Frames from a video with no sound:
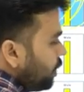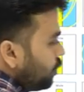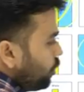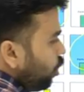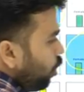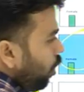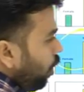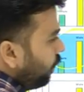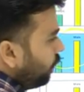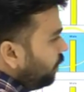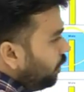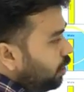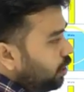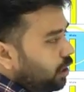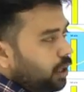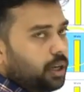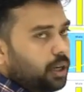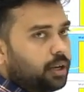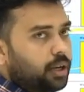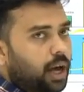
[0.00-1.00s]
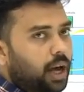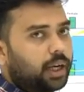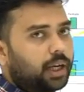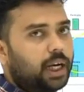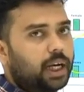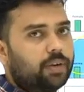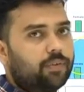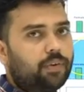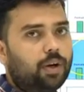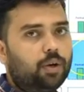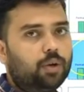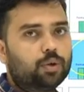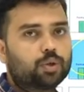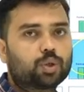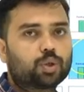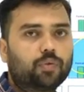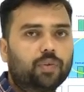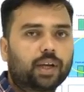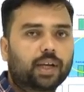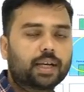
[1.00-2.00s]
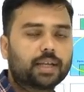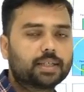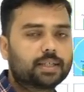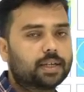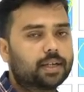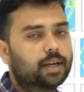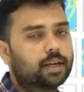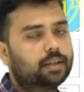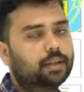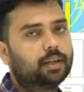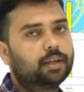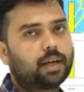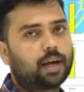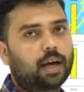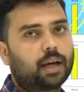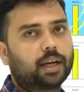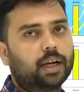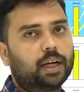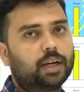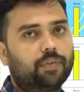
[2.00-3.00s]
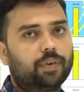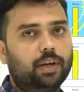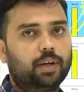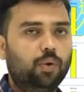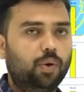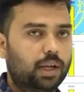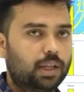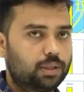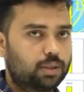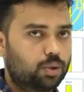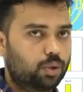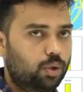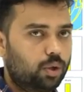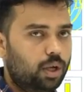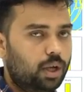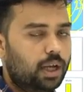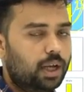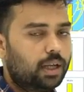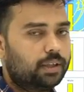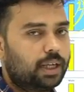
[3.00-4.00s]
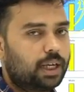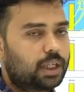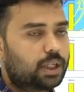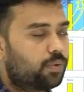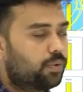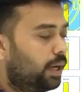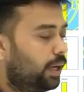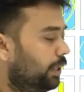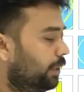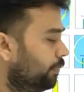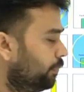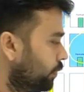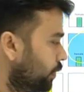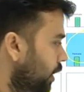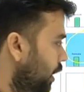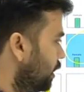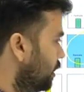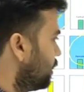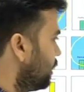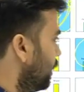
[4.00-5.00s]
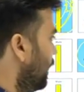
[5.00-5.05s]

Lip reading: of the target value. So we consider the target value also. That's why it is the next